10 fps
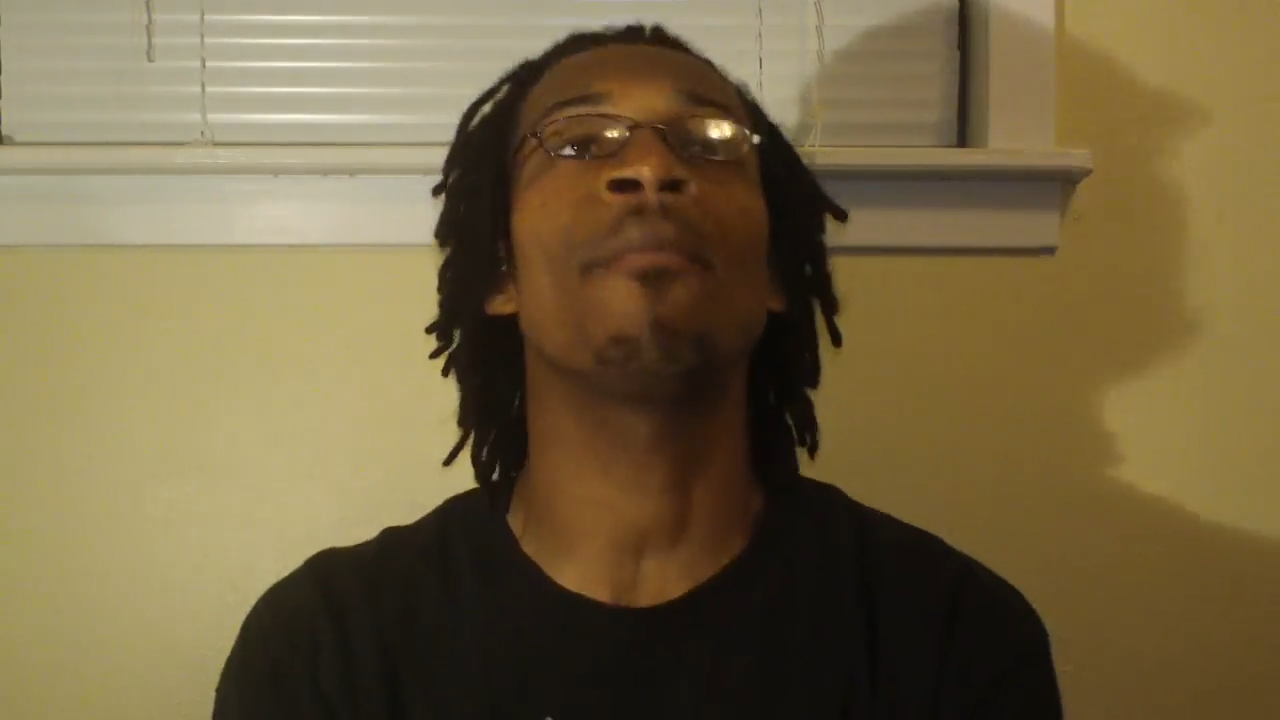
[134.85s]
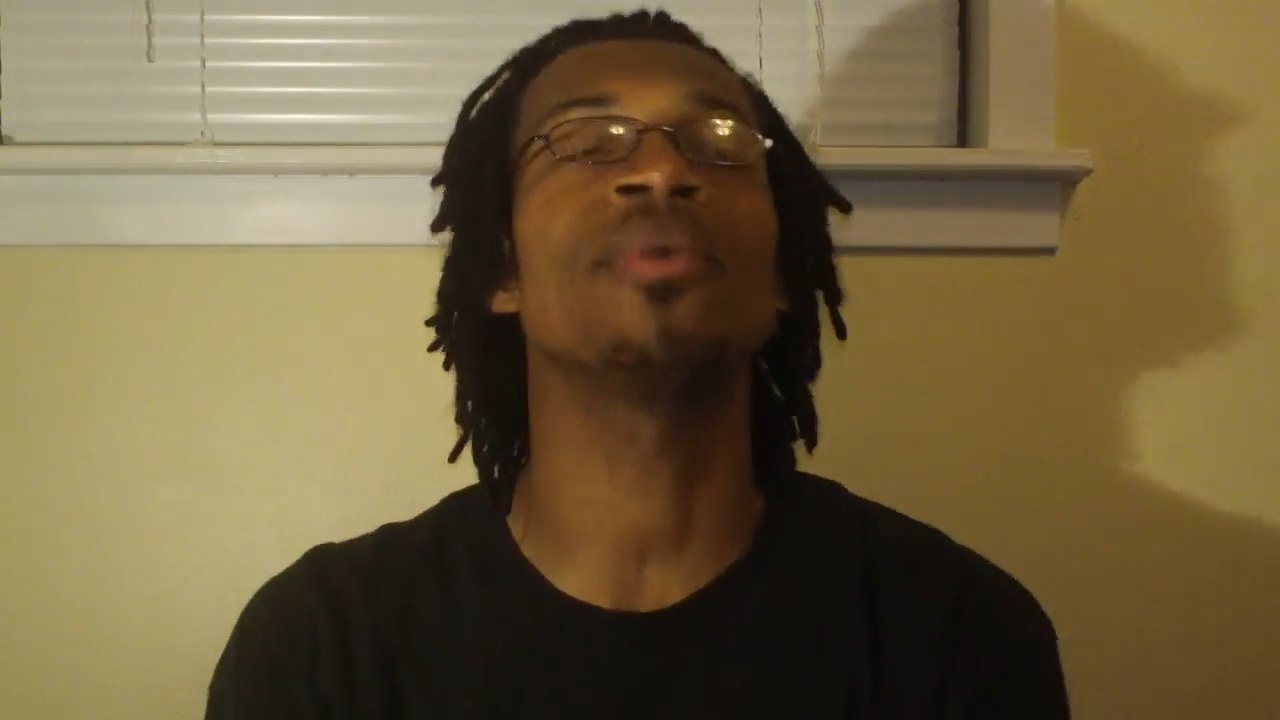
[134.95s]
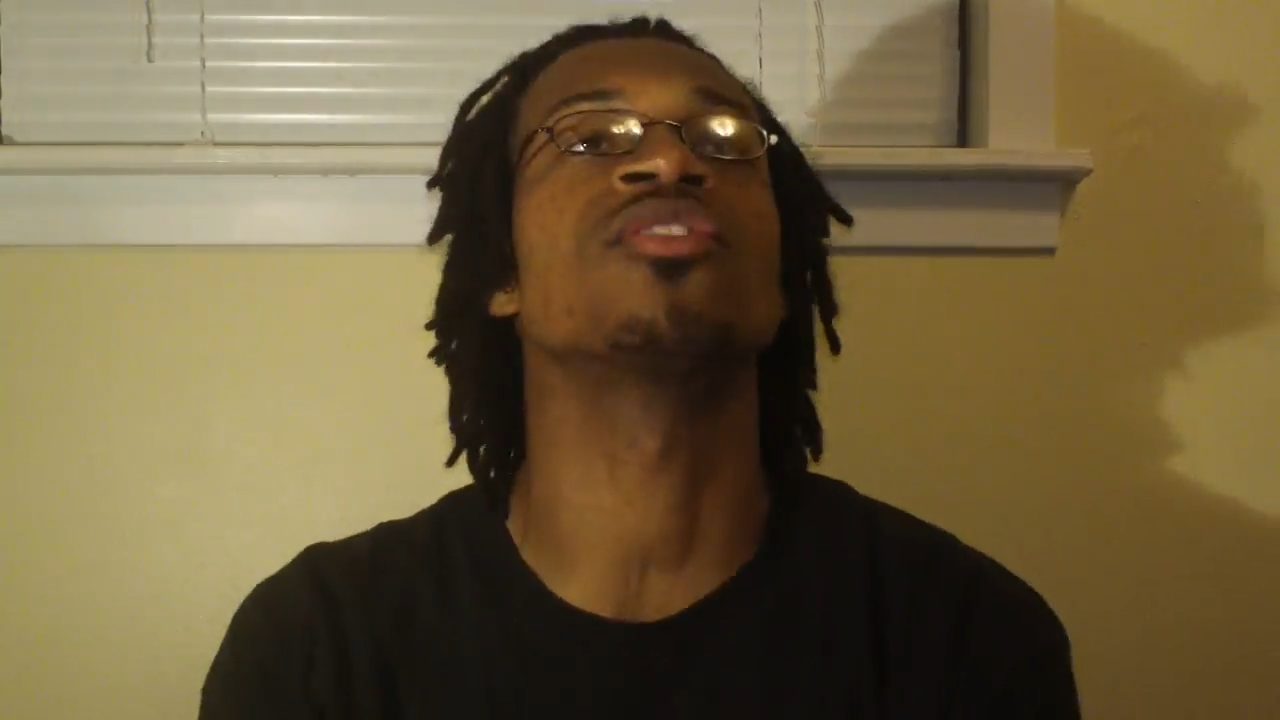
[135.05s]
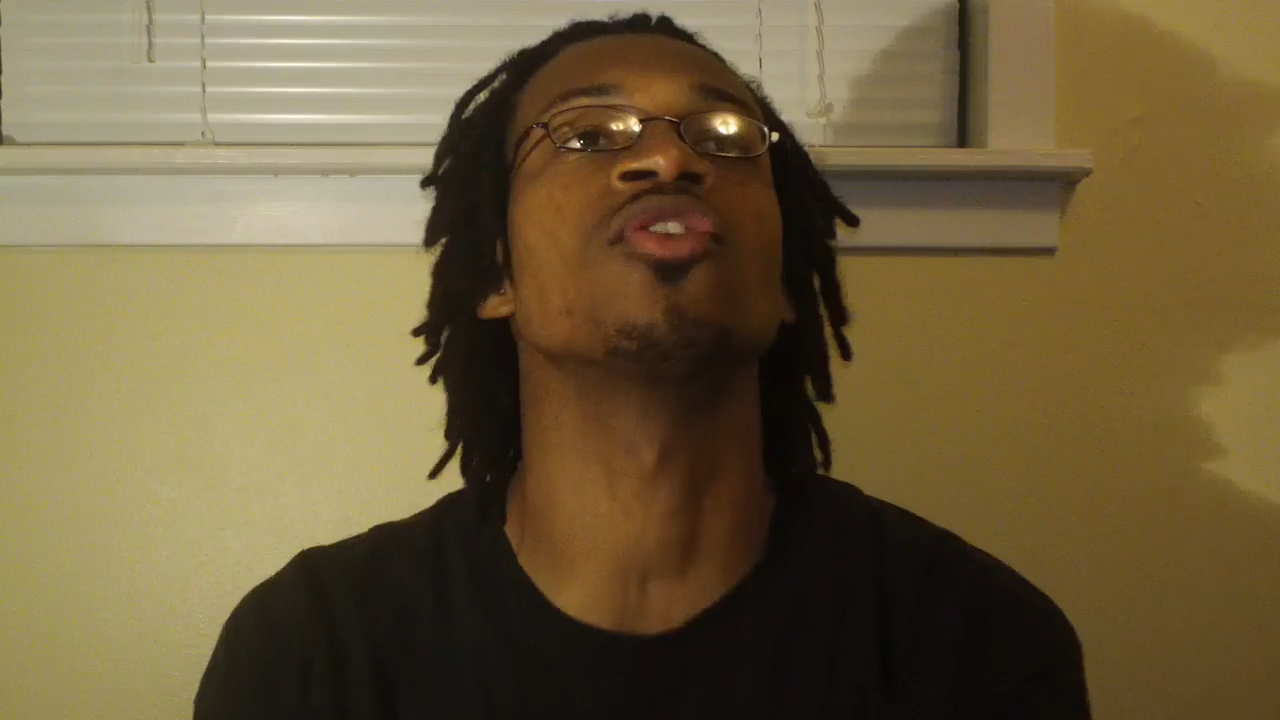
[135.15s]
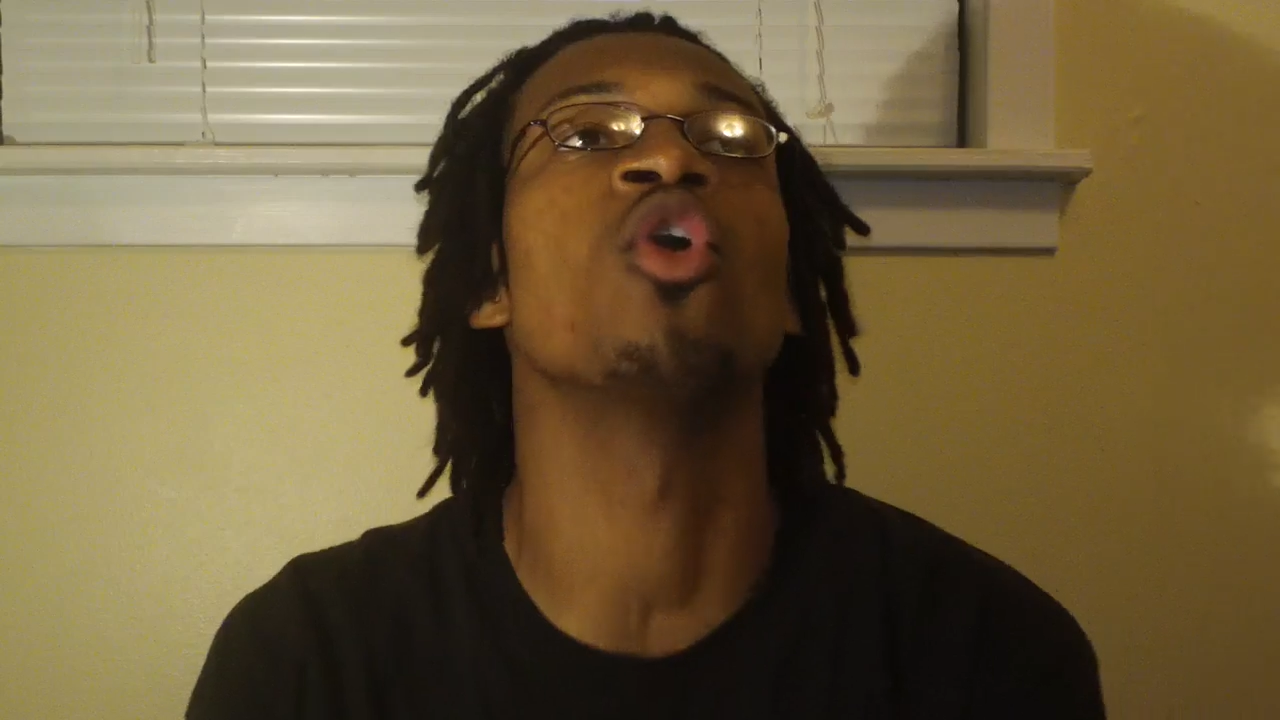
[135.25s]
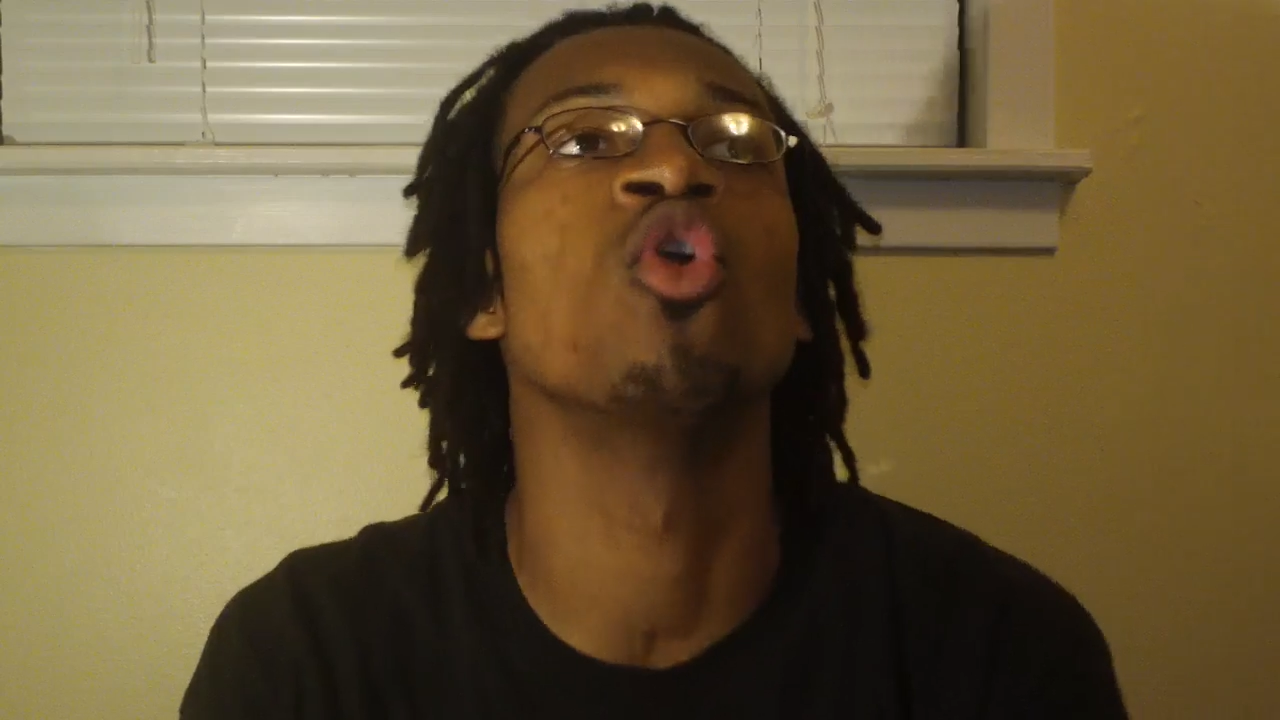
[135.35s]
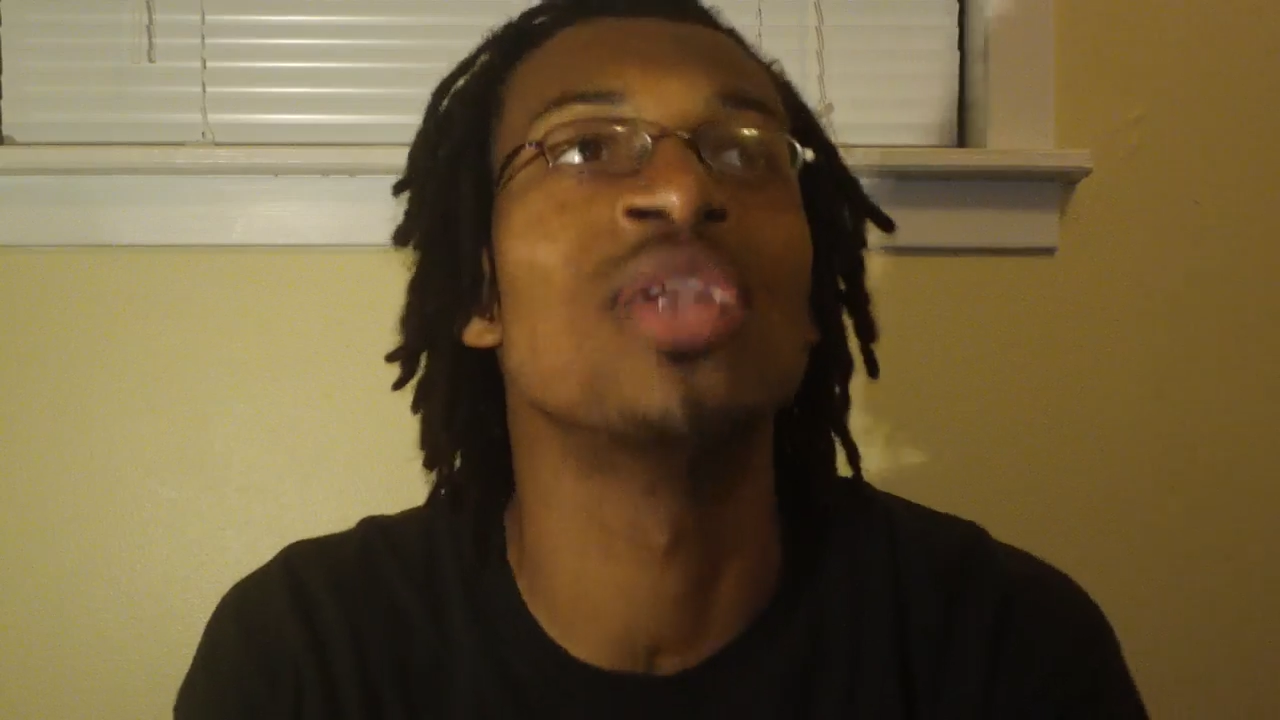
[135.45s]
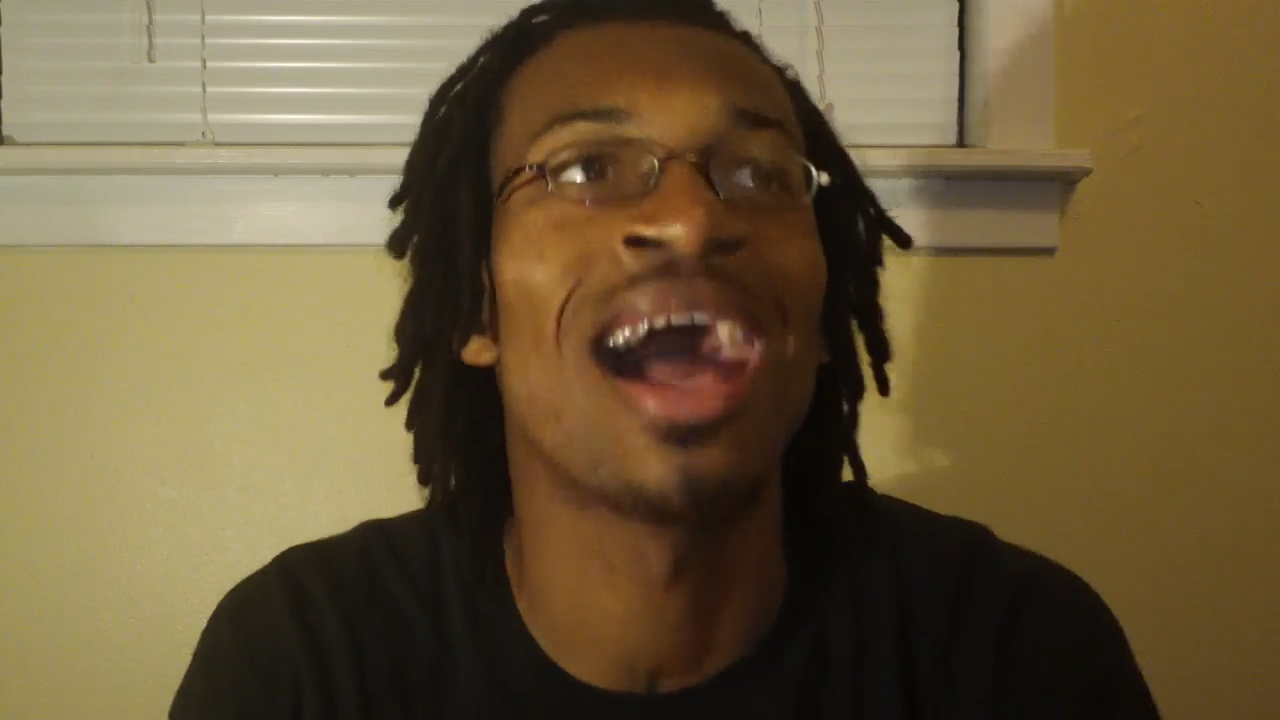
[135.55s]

episode.